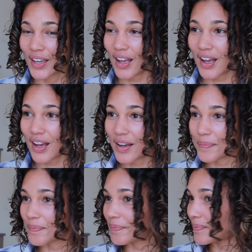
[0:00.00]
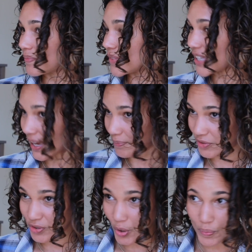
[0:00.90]
Yeah,
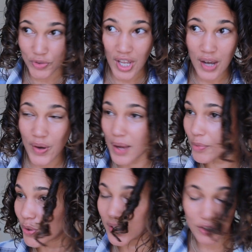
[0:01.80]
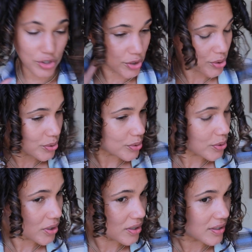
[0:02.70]
so now I'm going
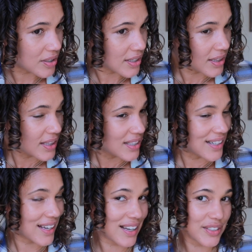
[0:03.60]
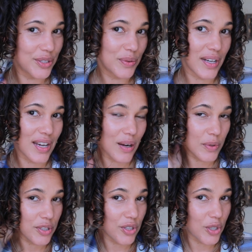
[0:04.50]
to, you know what, I
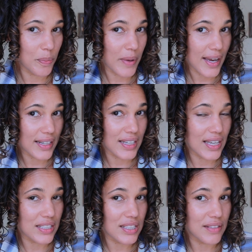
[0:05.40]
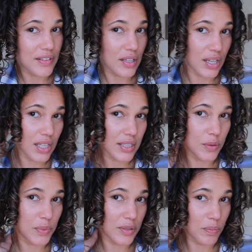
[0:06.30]
want to go back and give it a little
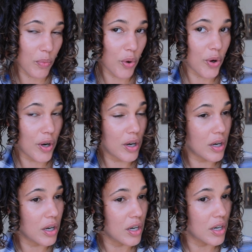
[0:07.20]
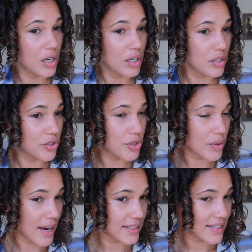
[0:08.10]
bit more
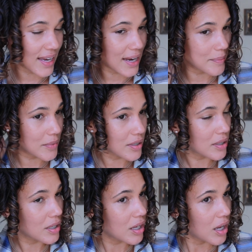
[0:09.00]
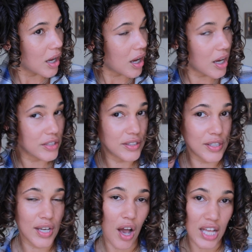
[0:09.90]
dry time on
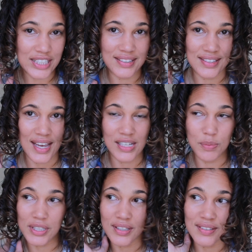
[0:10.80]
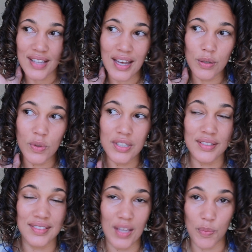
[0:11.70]
the honey side, because I don't want to
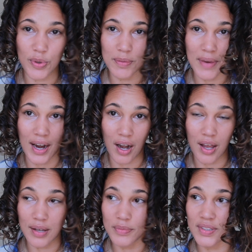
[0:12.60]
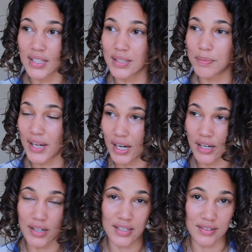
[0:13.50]
separate my clumps and then my
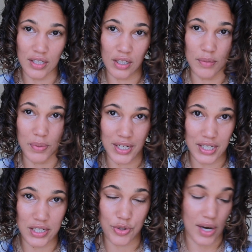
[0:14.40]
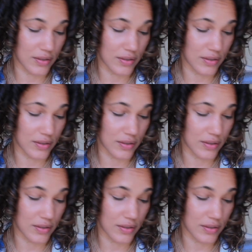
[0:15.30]
hair is not completely dry.